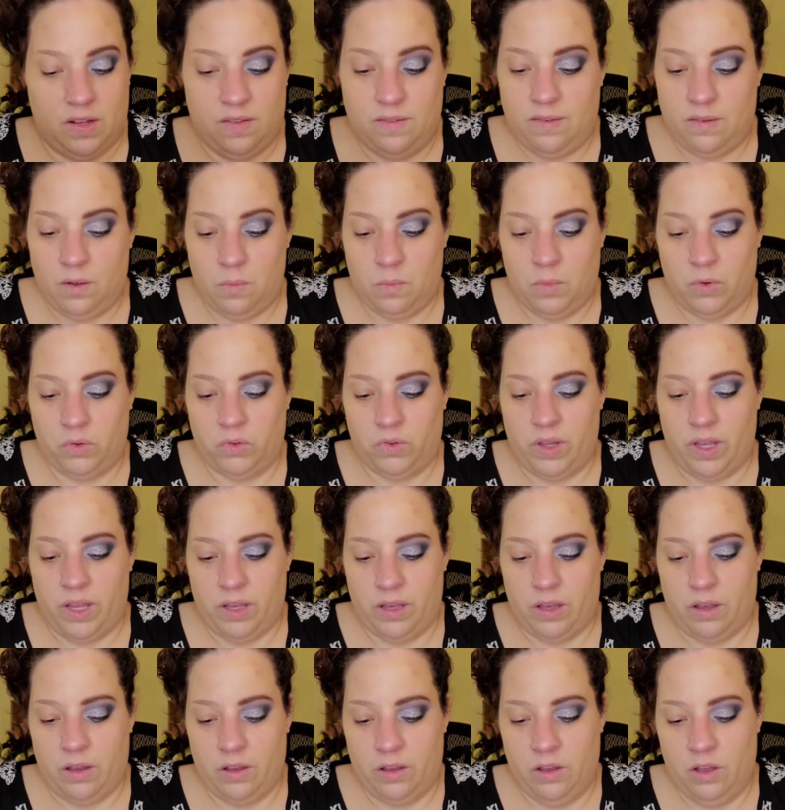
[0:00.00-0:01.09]
It's almost
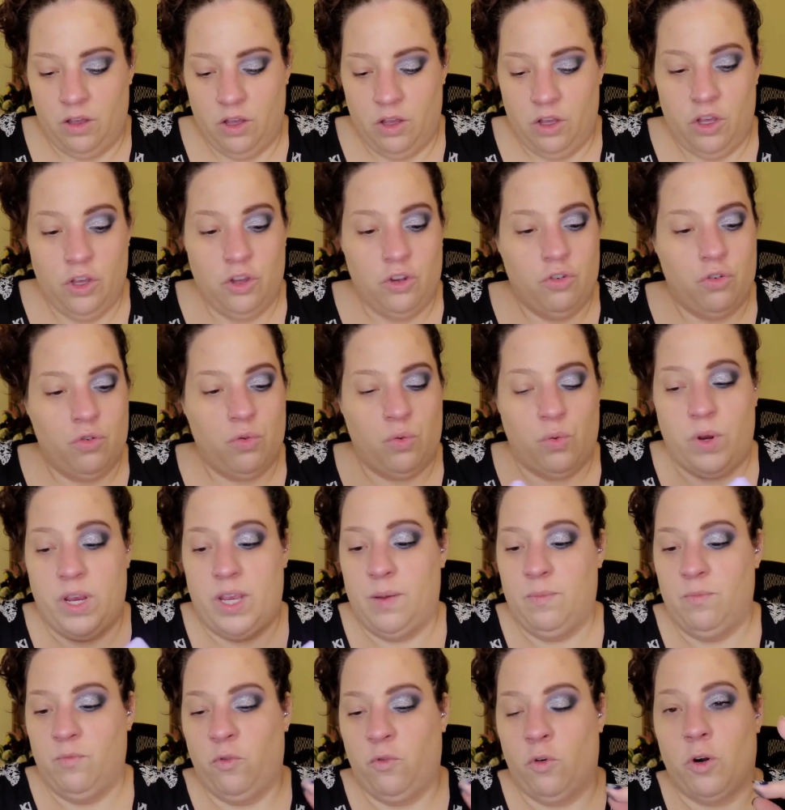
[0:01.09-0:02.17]
like a
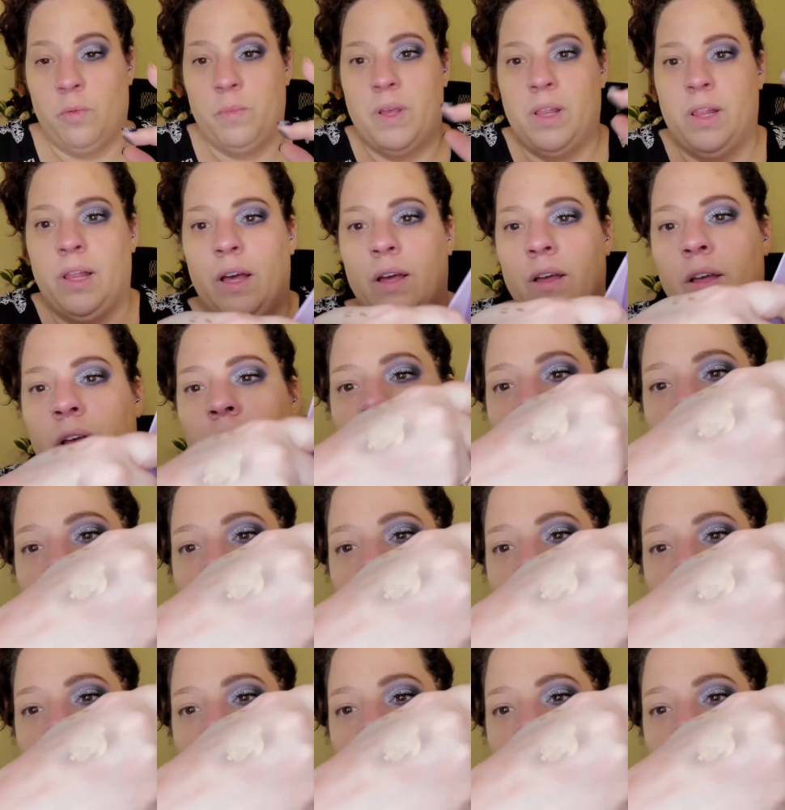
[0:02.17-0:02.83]
cream formula.